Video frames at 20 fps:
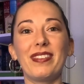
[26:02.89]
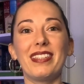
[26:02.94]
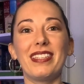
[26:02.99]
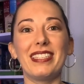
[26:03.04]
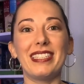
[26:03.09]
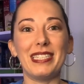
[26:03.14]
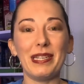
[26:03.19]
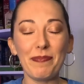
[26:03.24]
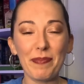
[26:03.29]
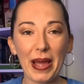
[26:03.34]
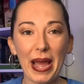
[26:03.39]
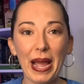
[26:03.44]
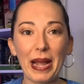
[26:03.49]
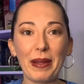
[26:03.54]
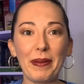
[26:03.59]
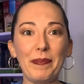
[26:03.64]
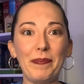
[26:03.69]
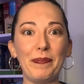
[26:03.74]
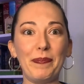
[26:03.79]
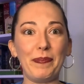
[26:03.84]
sit
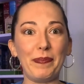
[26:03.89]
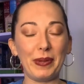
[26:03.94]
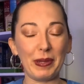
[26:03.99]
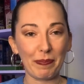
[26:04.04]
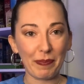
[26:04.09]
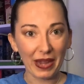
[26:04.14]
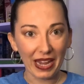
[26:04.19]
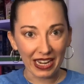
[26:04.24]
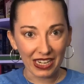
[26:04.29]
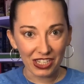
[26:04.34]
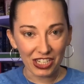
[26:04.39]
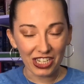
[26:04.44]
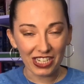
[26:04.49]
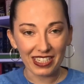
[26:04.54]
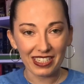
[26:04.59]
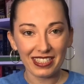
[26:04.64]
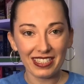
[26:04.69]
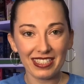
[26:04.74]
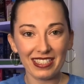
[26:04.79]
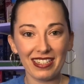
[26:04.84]
back, be
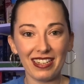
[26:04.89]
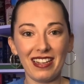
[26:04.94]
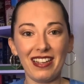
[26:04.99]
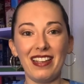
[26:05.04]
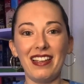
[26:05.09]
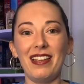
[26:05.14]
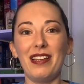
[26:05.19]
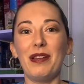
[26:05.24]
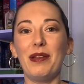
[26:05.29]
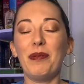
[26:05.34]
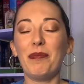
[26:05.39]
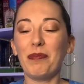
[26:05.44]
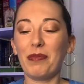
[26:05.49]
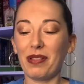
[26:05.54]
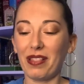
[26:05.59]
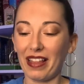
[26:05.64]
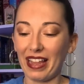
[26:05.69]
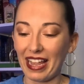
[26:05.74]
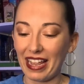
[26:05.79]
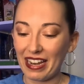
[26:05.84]
patient,
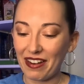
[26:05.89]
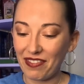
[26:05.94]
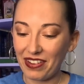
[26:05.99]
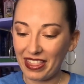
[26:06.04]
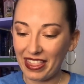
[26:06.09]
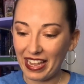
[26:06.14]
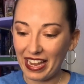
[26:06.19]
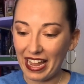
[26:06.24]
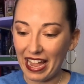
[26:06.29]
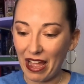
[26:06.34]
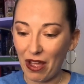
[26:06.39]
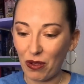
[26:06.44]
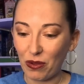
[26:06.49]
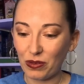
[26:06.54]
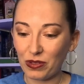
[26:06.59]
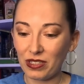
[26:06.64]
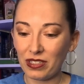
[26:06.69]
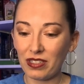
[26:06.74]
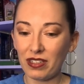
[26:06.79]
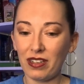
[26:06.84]
plan everything
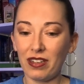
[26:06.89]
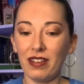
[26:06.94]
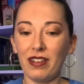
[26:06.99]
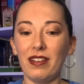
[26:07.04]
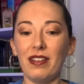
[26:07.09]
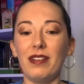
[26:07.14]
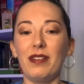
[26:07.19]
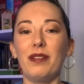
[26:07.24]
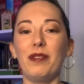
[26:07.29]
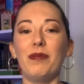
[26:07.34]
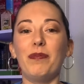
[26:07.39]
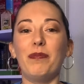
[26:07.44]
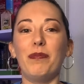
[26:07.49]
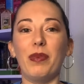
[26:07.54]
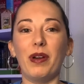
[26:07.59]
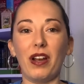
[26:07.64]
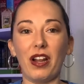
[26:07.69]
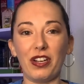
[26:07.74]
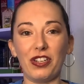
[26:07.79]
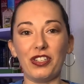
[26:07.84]
out,
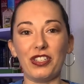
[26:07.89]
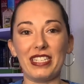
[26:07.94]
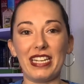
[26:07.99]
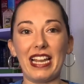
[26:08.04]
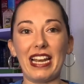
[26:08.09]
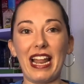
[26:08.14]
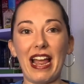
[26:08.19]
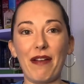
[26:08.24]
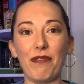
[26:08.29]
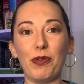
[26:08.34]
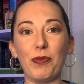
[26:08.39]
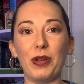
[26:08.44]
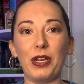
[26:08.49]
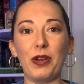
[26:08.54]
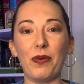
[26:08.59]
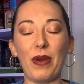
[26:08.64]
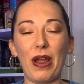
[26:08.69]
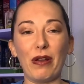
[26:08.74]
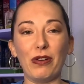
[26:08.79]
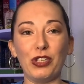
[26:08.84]
but understand everybody
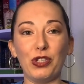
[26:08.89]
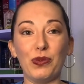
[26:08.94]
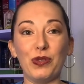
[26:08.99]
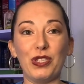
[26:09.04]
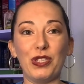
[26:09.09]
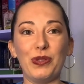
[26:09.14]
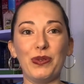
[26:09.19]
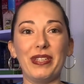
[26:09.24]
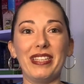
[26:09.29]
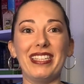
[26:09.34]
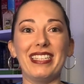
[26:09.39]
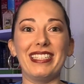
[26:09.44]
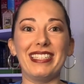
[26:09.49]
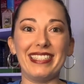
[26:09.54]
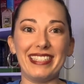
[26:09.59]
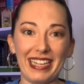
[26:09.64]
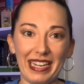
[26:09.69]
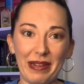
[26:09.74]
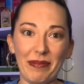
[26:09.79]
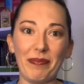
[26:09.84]
around you is doing the
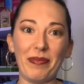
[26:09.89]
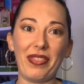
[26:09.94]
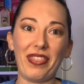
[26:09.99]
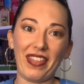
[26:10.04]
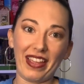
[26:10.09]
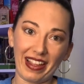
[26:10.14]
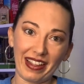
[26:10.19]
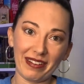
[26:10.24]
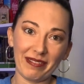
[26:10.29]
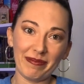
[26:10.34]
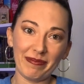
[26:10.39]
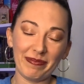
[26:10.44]
same thing.